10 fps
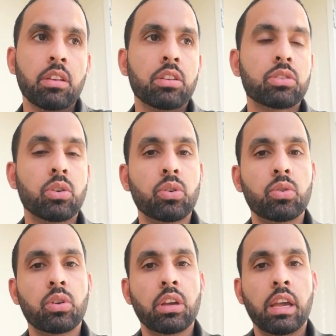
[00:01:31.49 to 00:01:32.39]

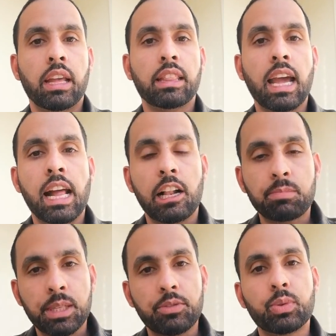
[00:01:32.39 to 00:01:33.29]
So that
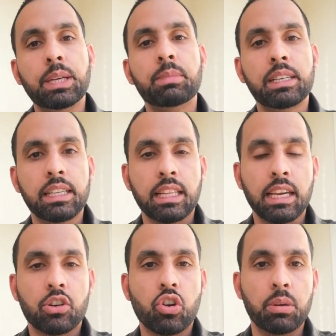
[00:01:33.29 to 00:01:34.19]
helps in rebuilding the
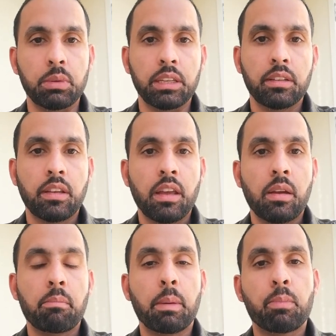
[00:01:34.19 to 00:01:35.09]
economy.
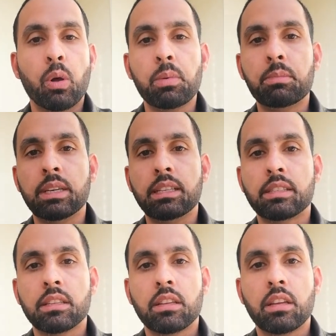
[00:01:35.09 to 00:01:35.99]
But problem is,